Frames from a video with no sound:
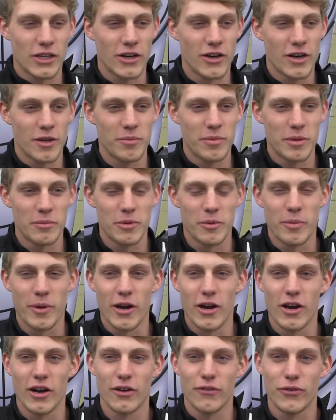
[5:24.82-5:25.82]
I've been
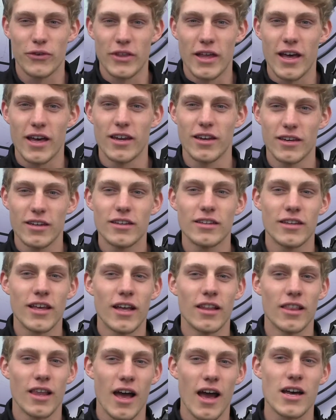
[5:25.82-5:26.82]
preparing for that
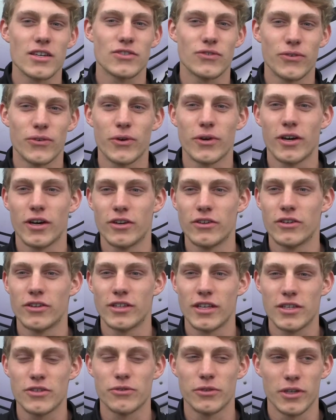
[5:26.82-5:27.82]
last
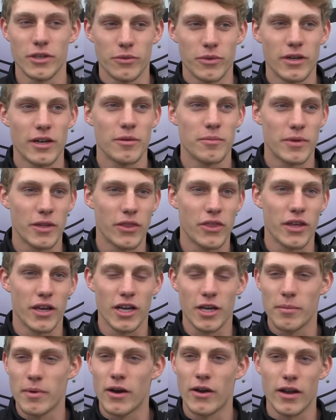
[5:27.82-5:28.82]
400. That's really what I've been
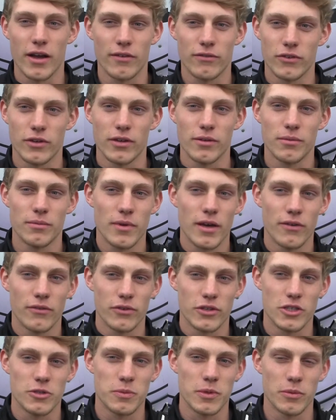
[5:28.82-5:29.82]
thinking about
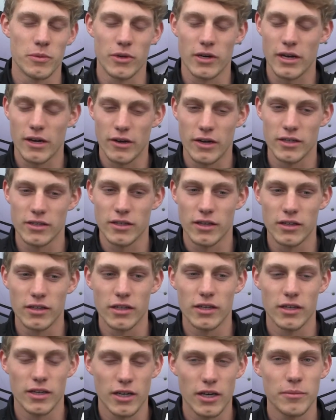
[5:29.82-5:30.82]
every speed workout I've done
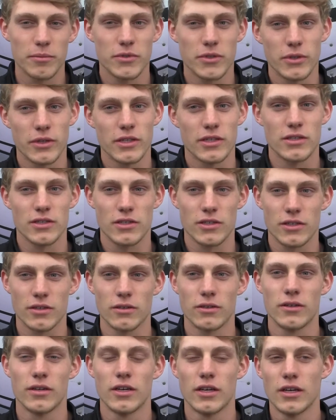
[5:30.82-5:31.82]
leading up to it. And
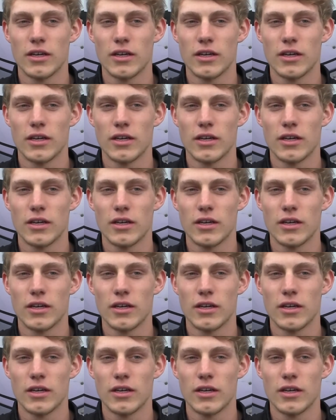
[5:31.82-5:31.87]
so,